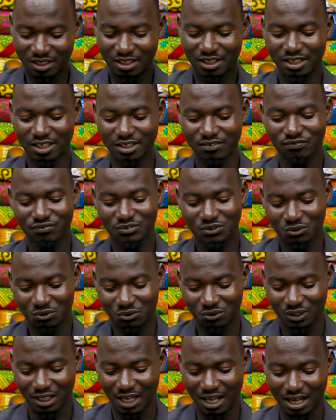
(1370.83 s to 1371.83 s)
If you
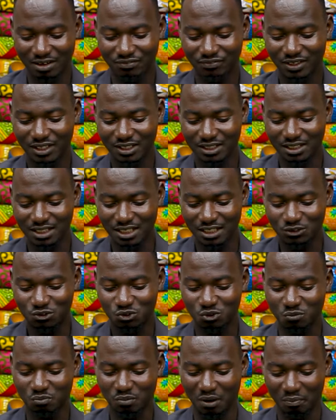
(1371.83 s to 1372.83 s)
could have any
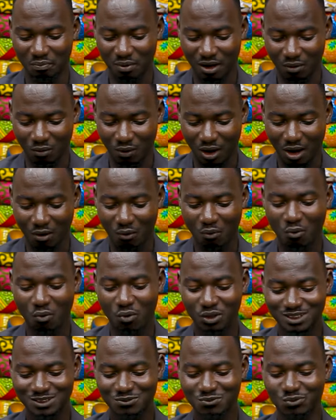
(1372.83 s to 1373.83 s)
superpower,
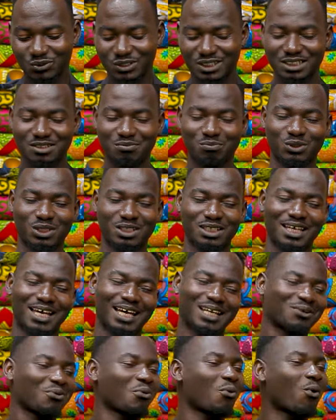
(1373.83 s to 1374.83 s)
what would it be
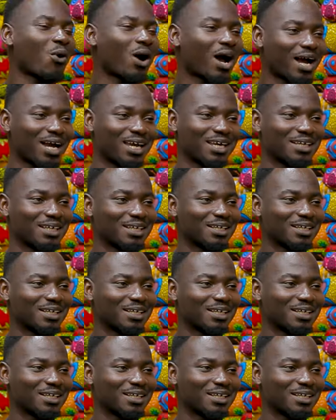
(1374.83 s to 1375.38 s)
and why?